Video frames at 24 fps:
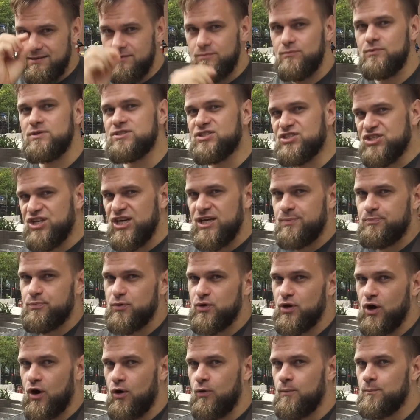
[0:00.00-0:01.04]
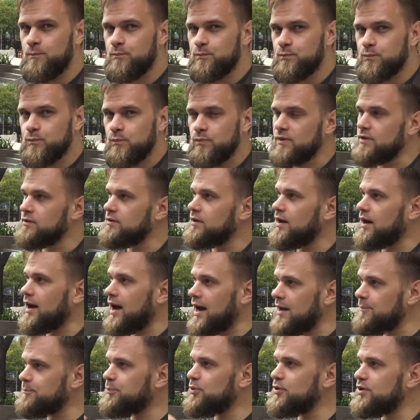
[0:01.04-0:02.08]
it was cheap, you know?
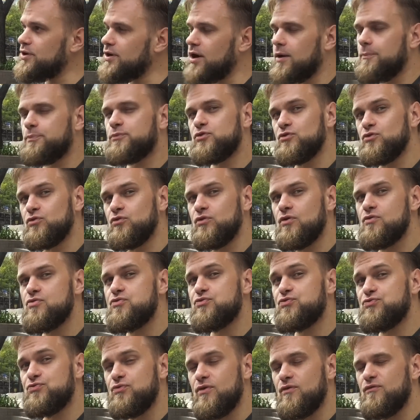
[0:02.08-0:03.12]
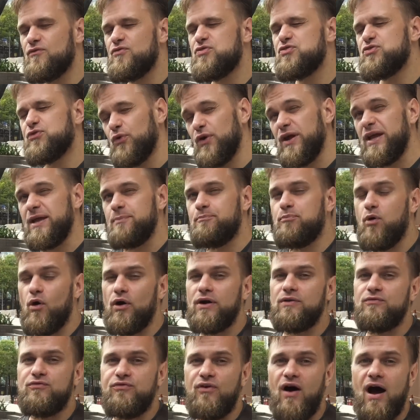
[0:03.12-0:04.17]
I put it up to three
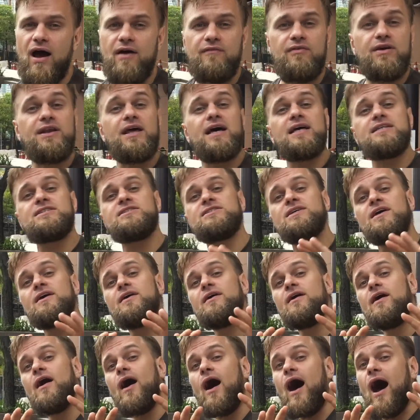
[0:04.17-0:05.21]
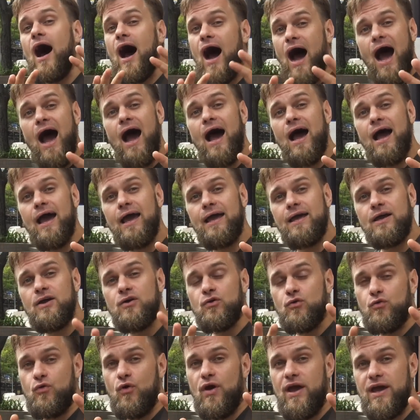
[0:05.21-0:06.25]
point five, and that's a high
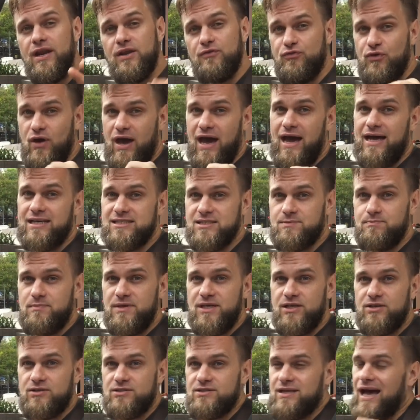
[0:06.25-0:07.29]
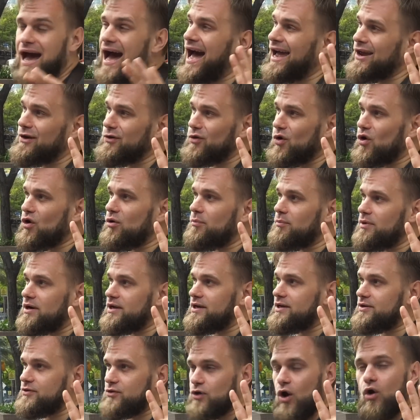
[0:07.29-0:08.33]
grade if you ask me, because I
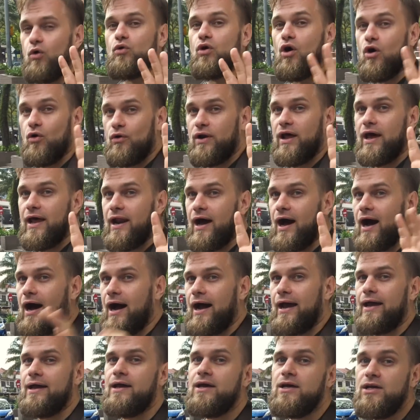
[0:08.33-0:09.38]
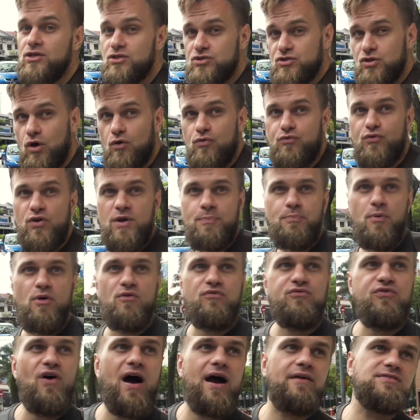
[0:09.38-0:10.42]
normally don't go that high. So three
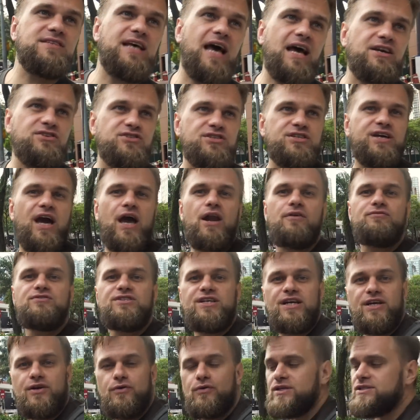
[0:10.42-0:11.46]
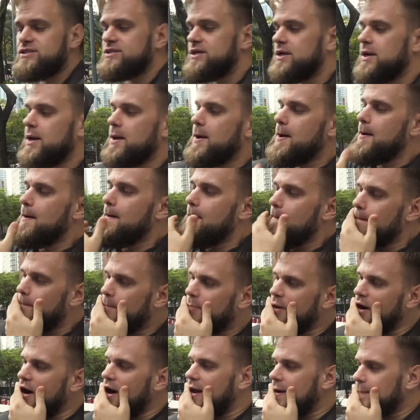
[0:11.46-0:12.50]
point five is actually kind of generous,
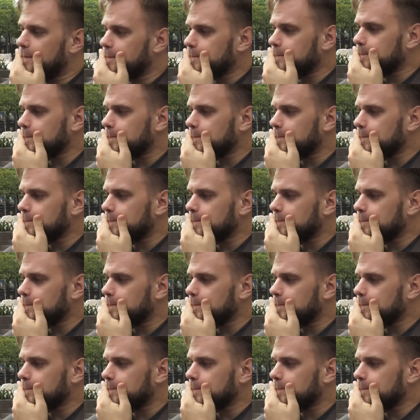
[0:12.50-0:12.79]
but